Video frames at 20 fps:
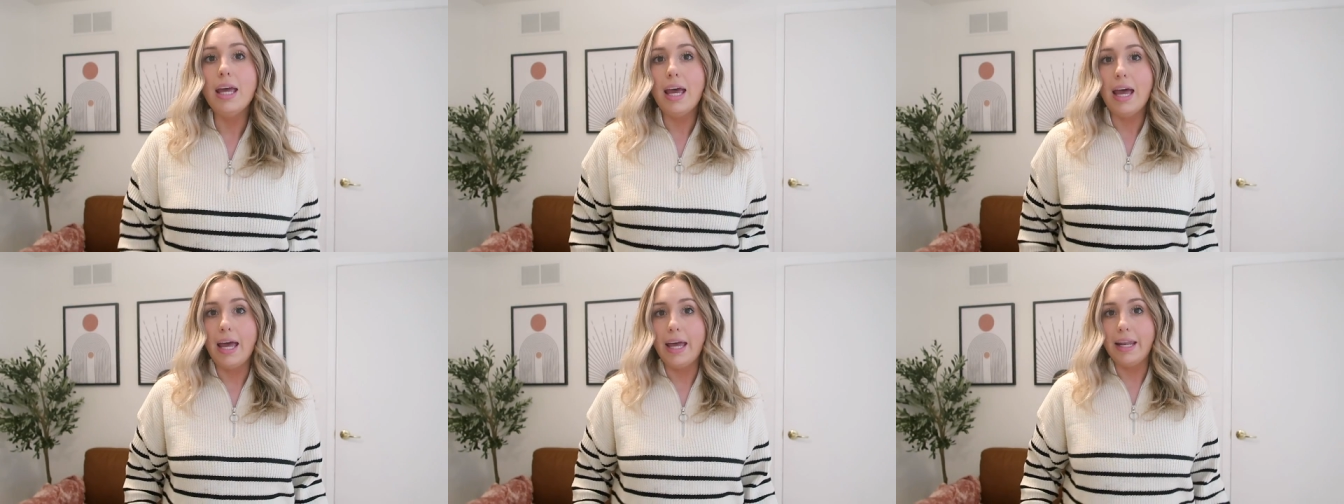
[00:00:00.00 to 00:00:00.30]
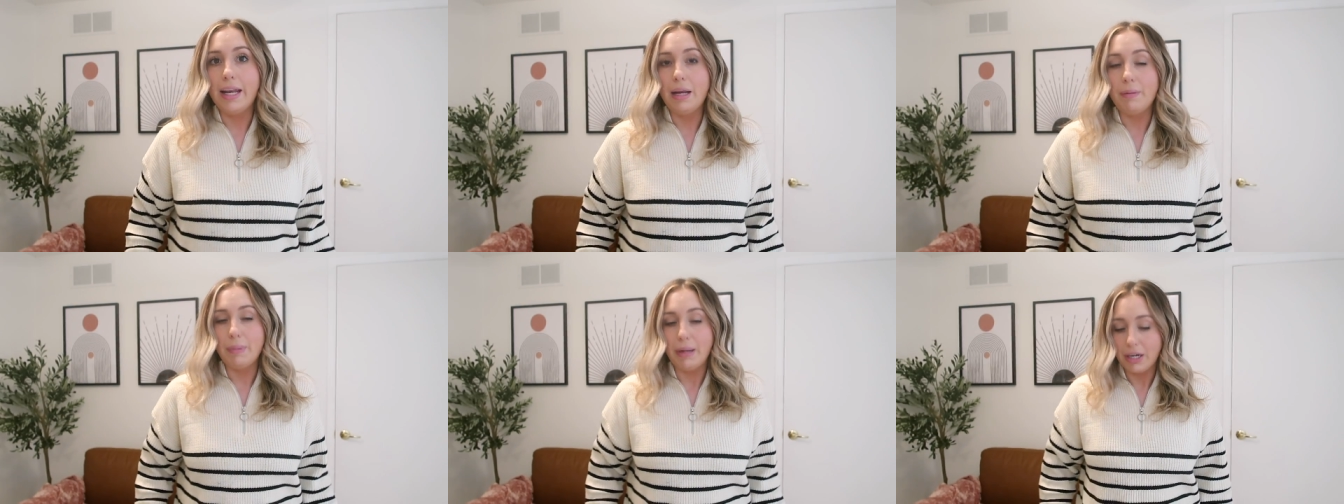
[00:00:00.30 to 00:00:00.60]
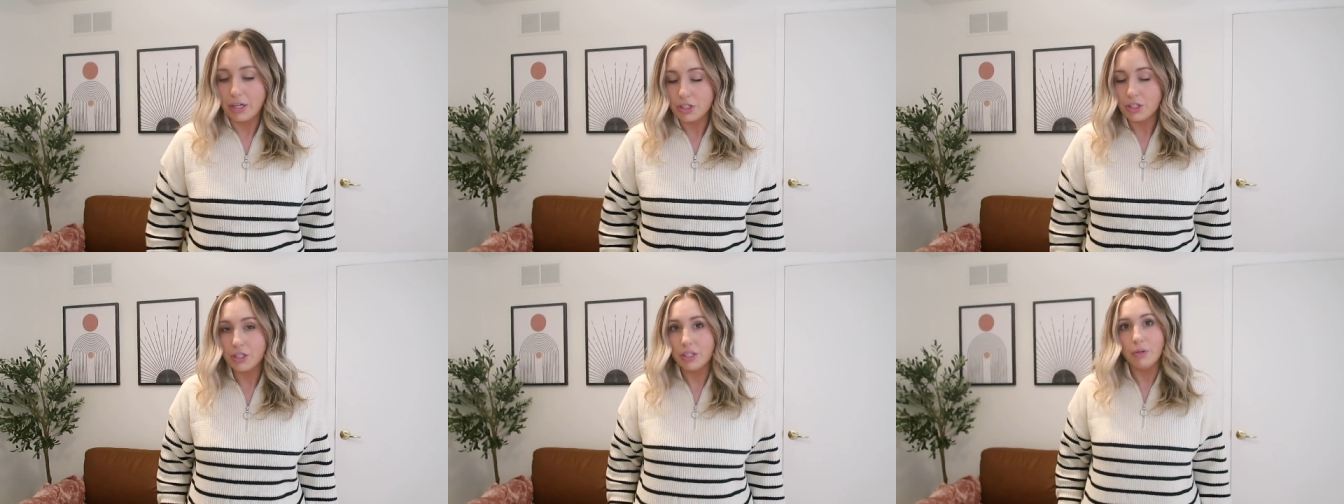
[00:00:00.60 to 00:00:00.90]
And I'm
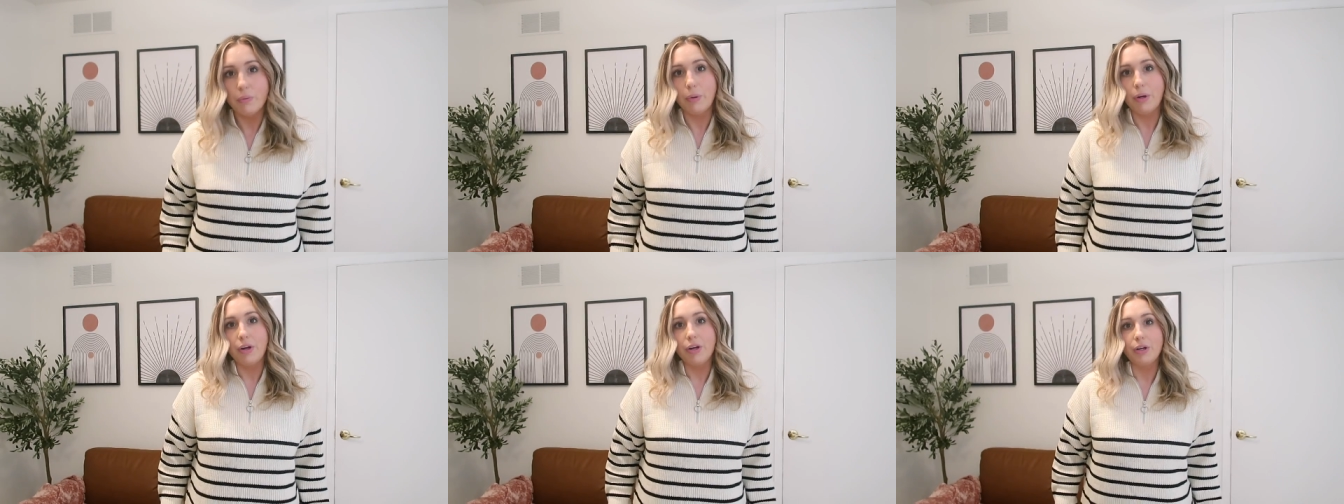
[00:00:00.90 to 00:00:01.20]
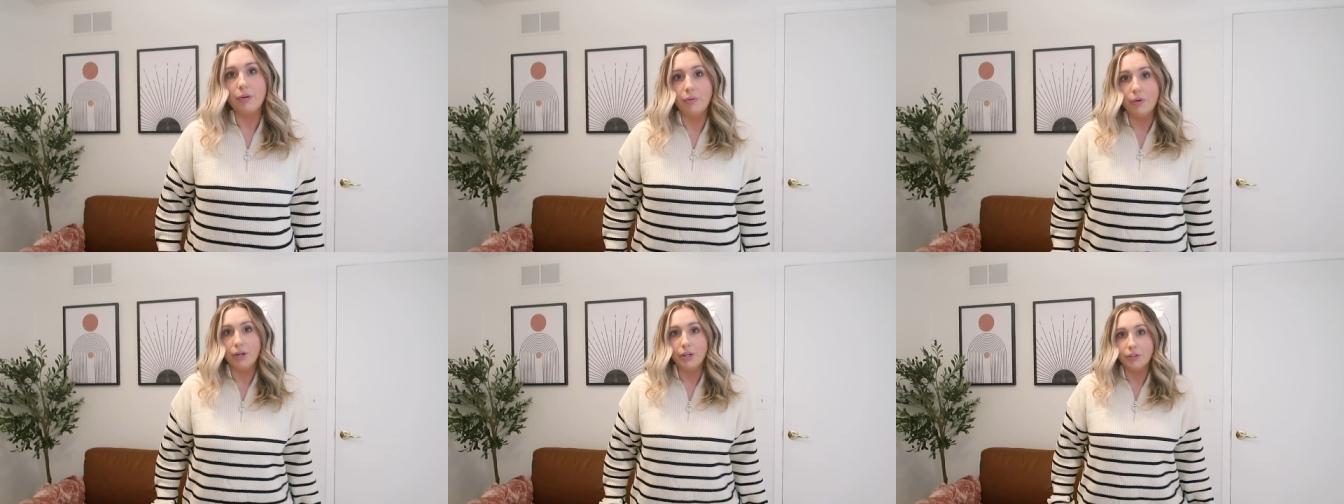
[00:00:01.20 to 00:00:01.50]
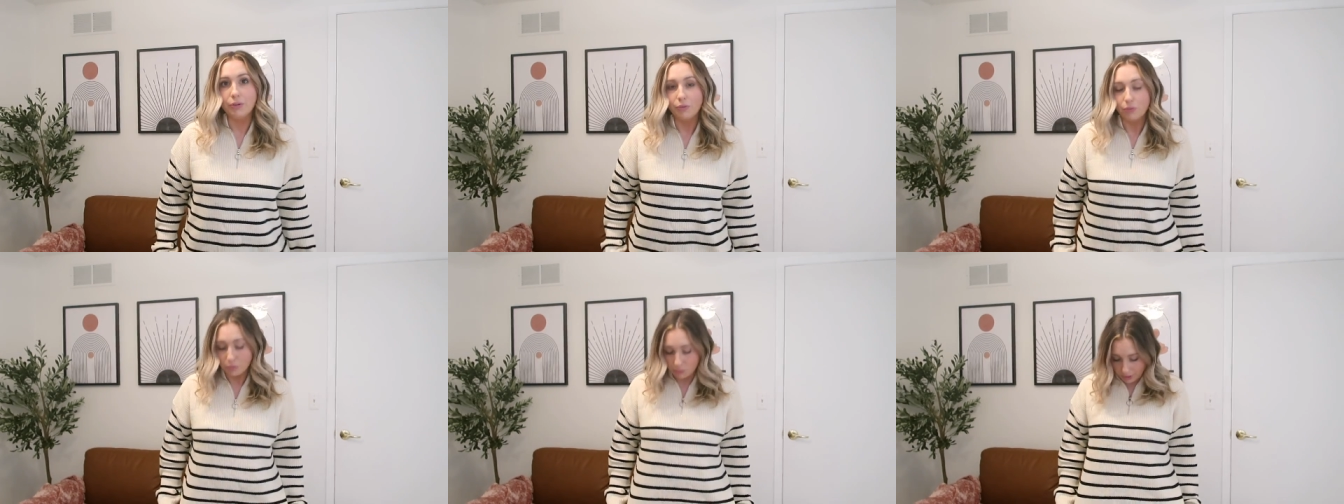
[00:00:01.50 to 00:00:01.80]
actually wearing
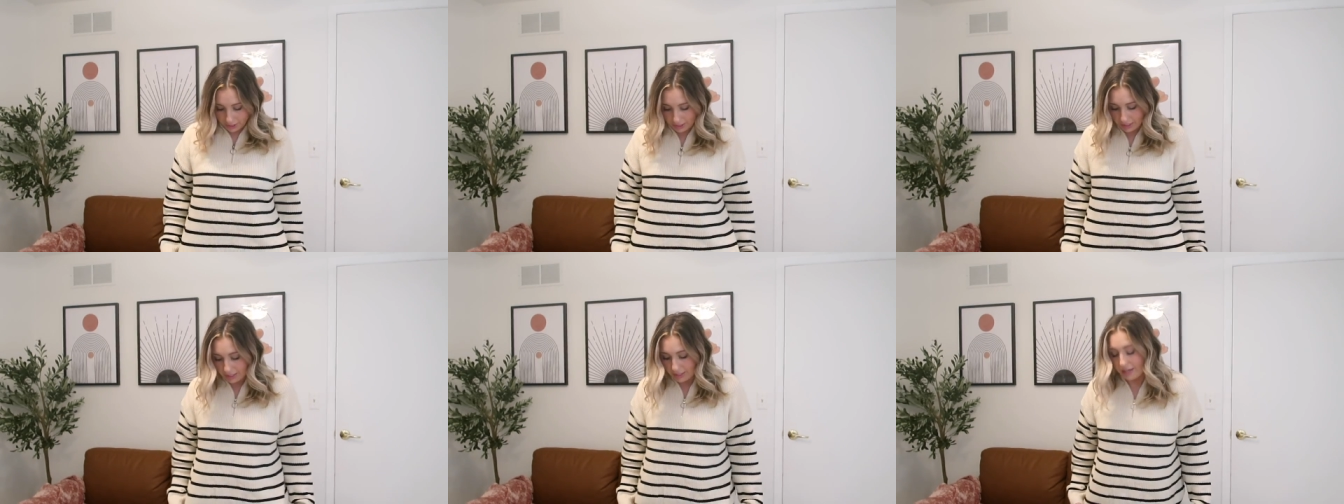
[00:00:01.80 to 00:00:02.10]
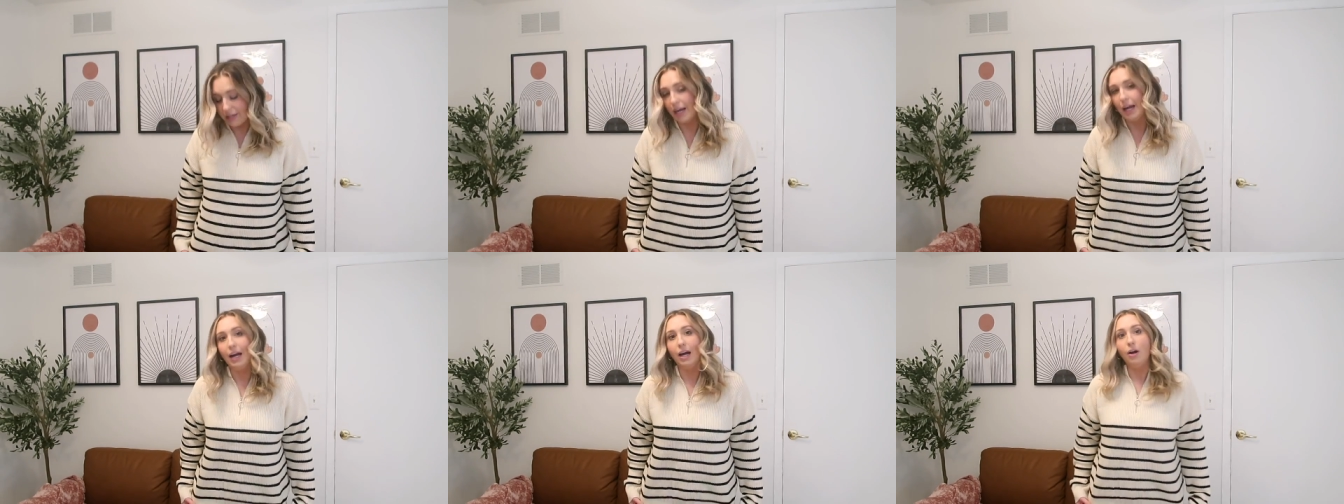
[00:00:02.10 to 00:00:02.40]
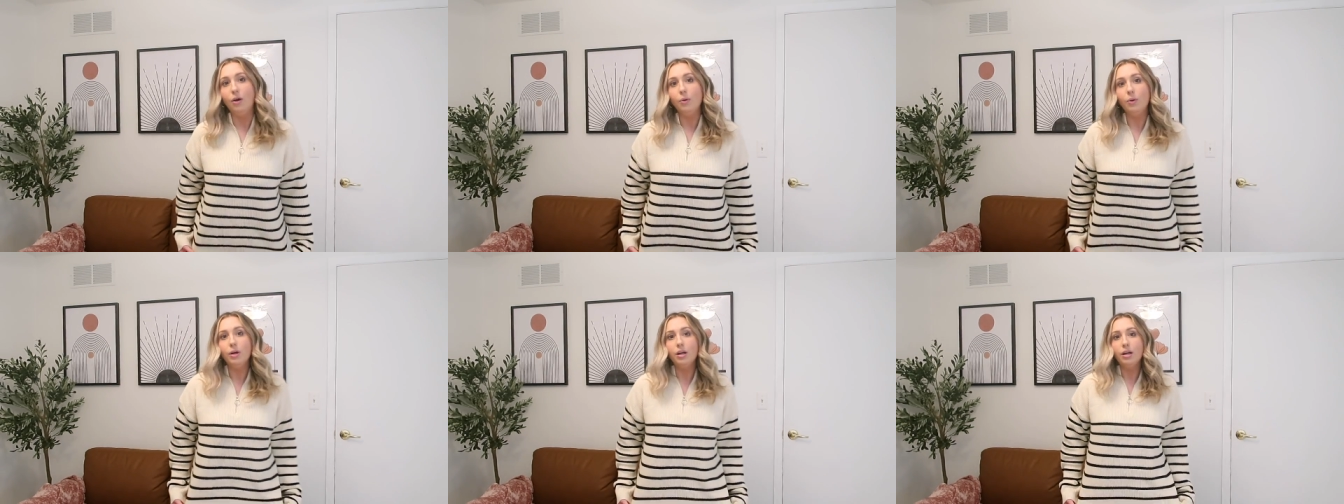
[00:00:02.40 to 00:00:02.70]
one right
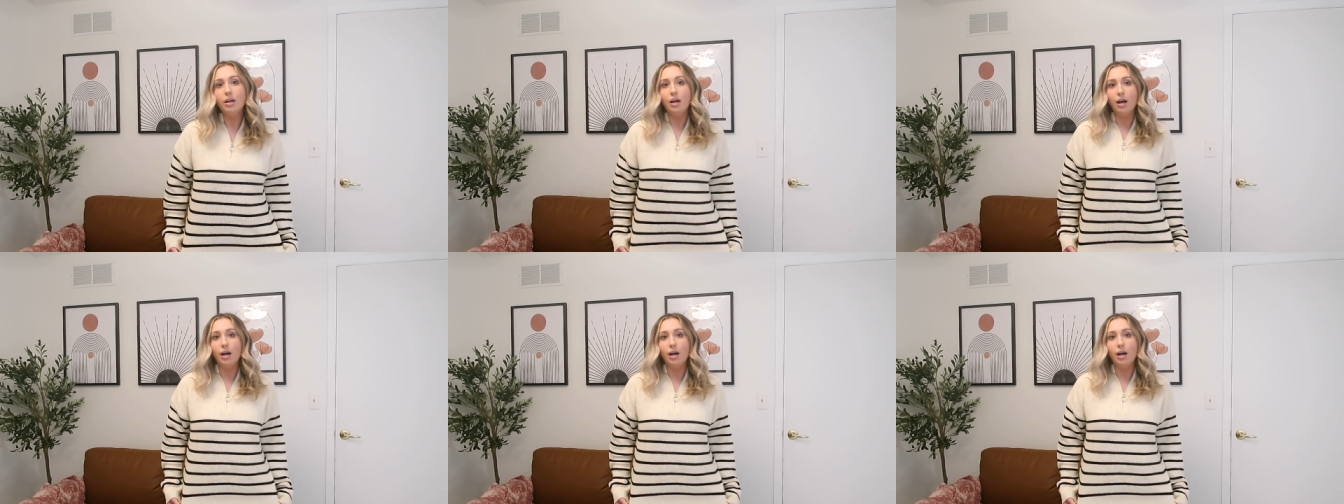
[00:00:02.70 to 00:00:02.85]
now.